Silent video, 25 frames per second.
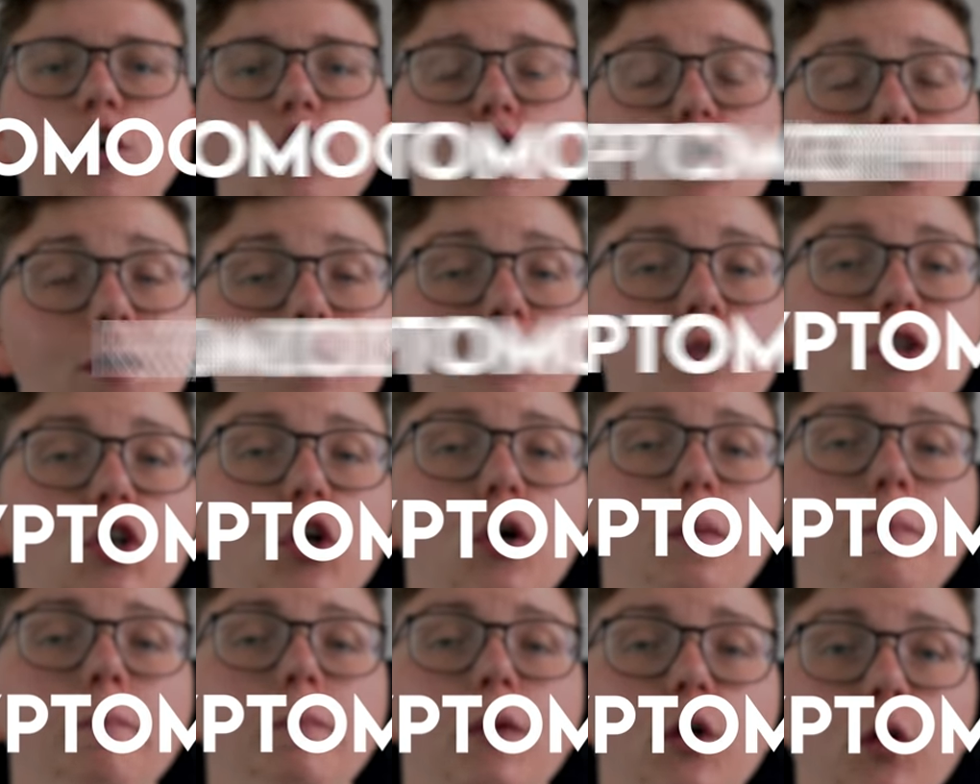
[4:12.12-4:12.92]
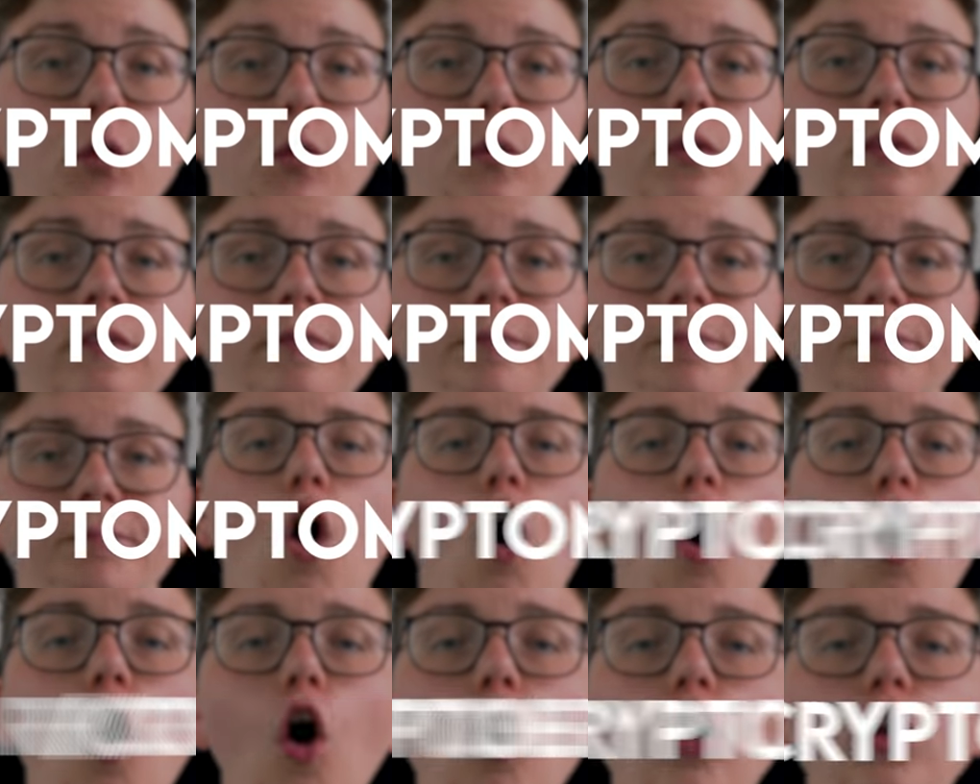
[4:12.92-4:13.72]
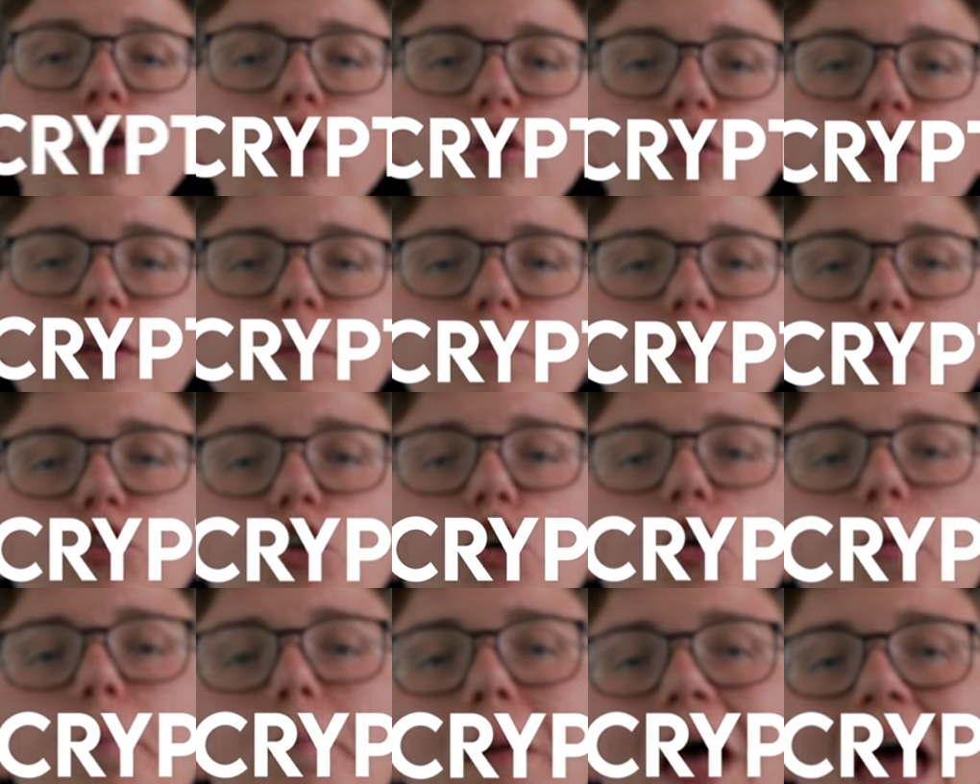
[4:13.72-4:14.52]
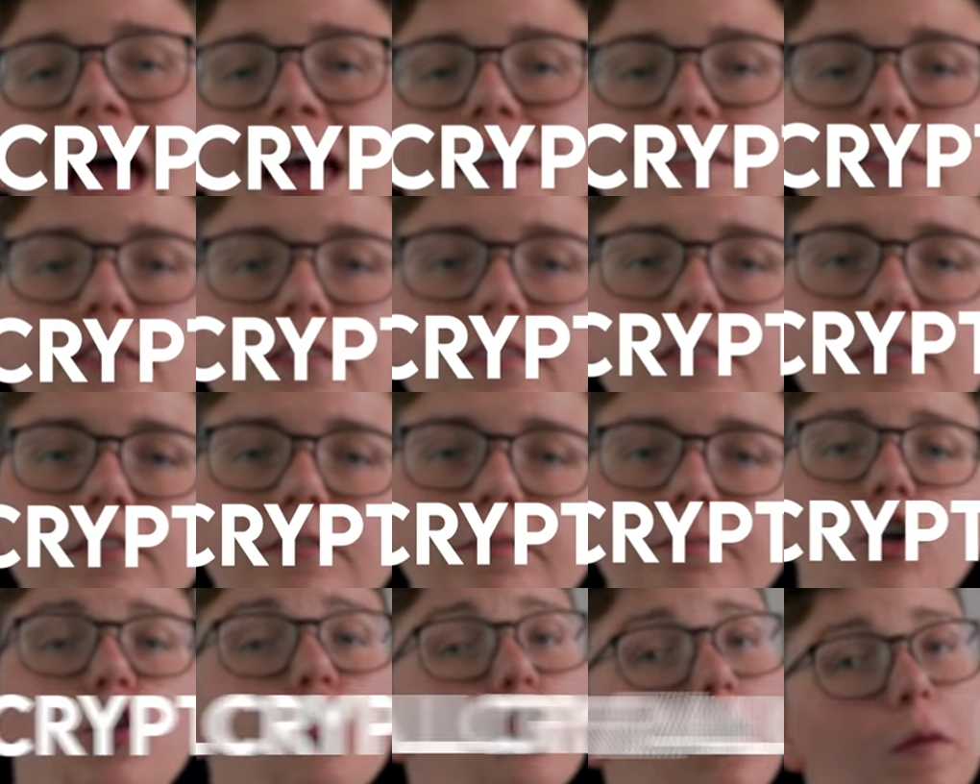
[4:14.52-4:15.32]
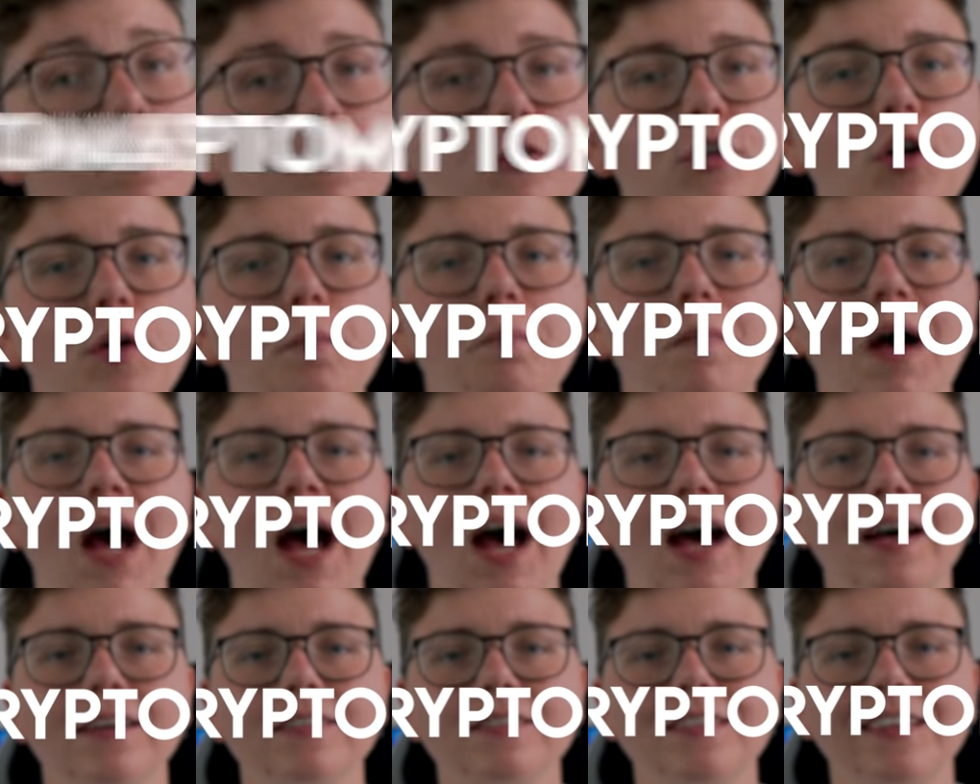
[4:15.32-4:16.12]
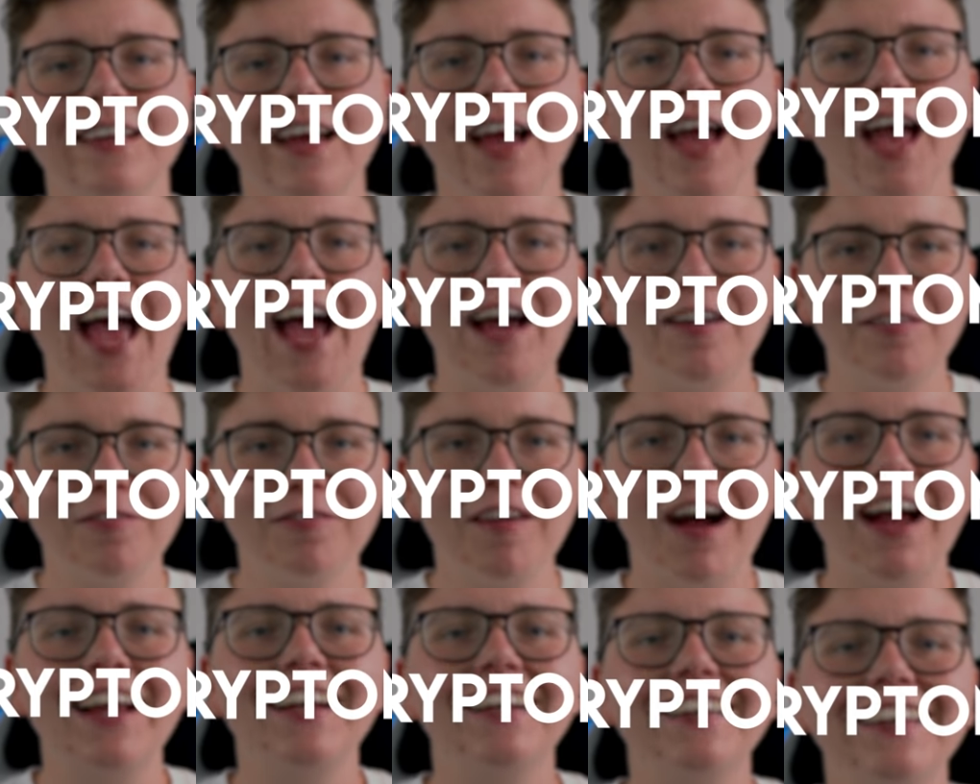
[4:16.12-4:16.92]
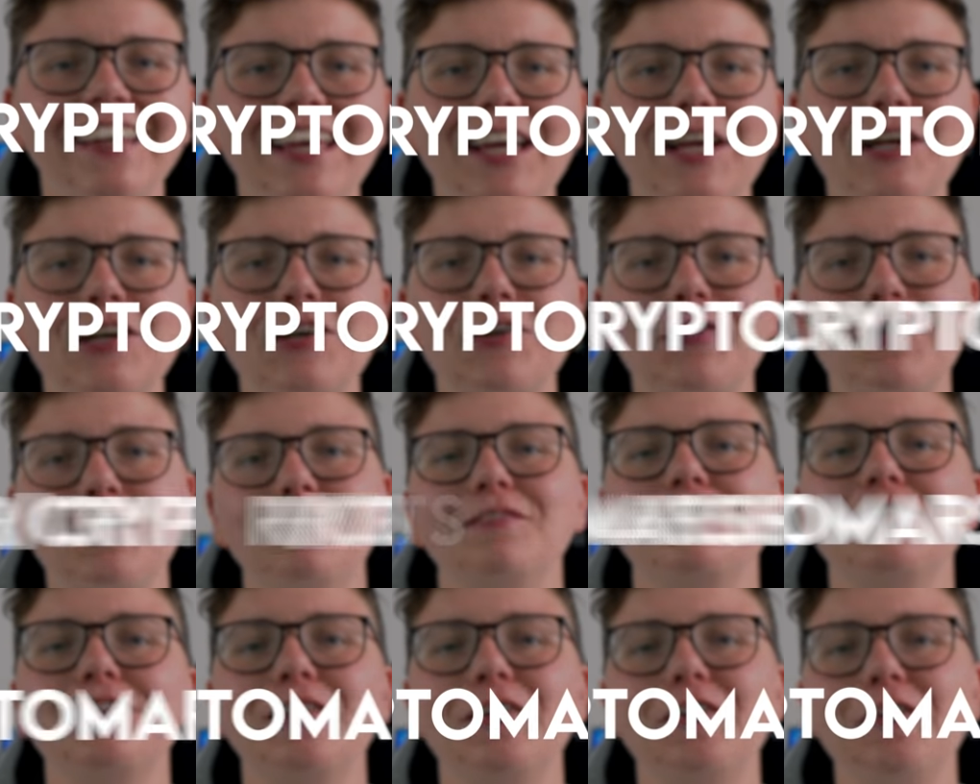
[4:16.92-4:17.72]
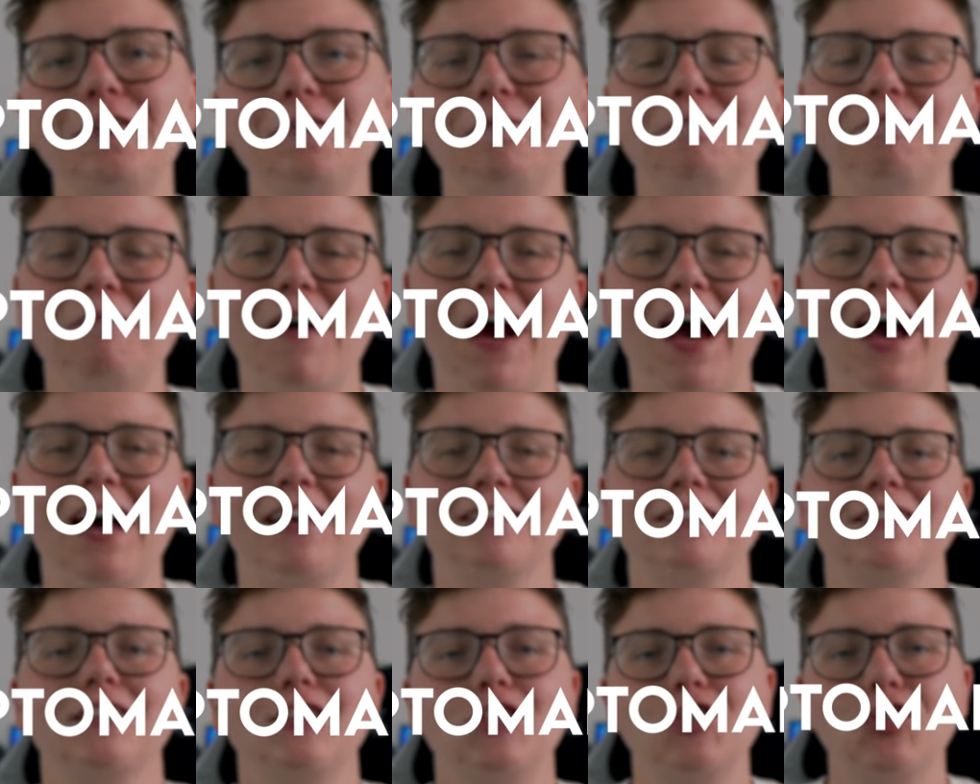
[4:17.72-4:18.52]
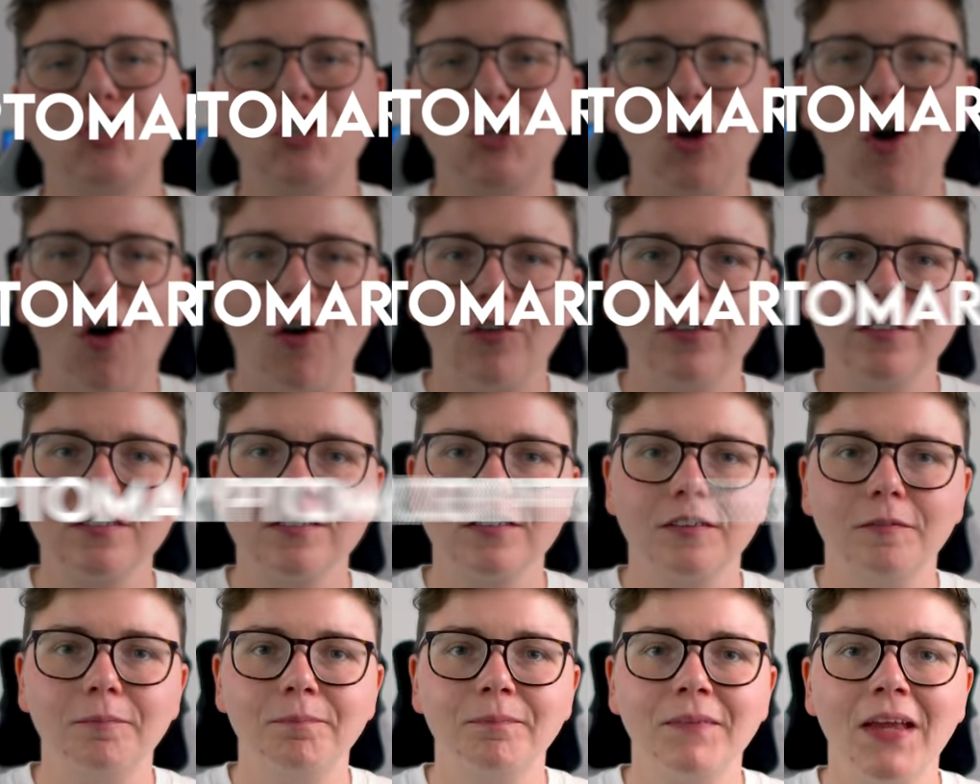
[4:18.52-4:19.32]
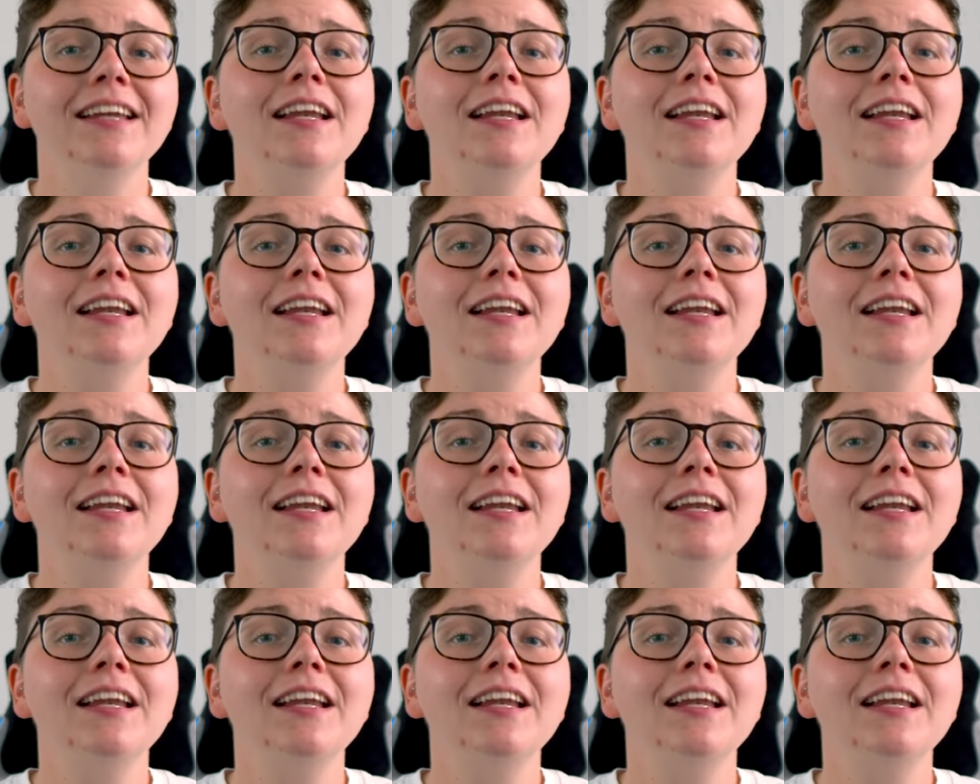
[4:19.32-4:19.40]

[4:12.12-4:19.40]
Crypto Moon, All Crypto Bets, Crypto Mars, and finally Crypto Mars Shots.